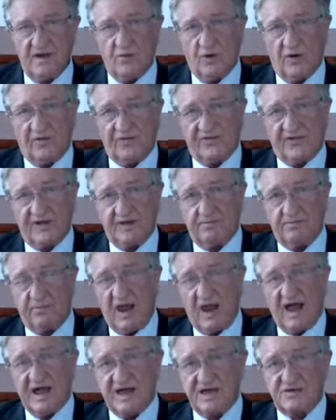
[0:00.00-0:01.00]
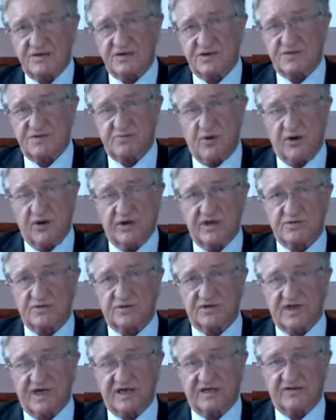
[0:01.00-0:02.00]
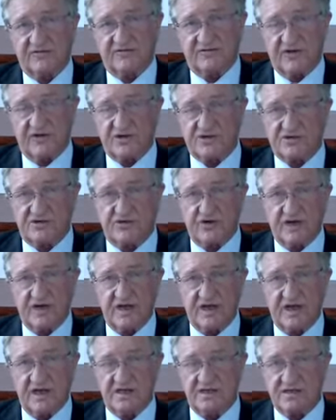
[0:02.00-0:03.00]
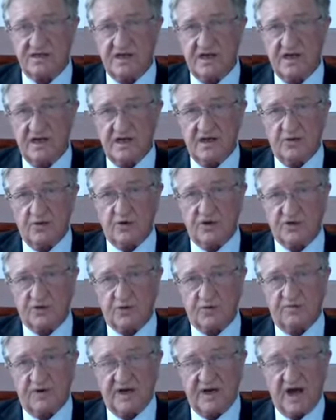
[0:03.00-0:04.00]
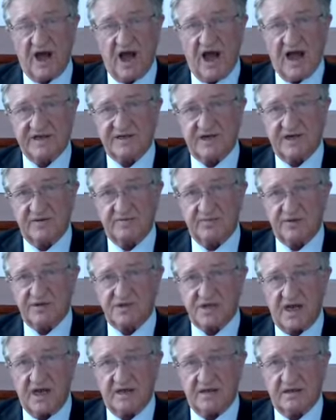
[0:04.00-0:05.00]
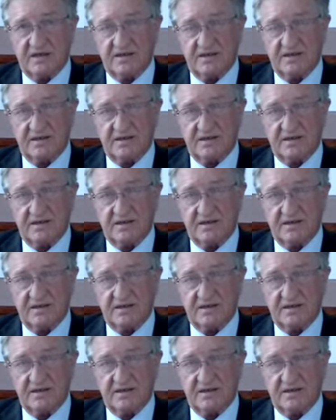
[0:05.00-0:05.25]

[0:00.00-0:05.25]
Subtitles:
What the players responded is, we'll take the first 3 years, which would be 19%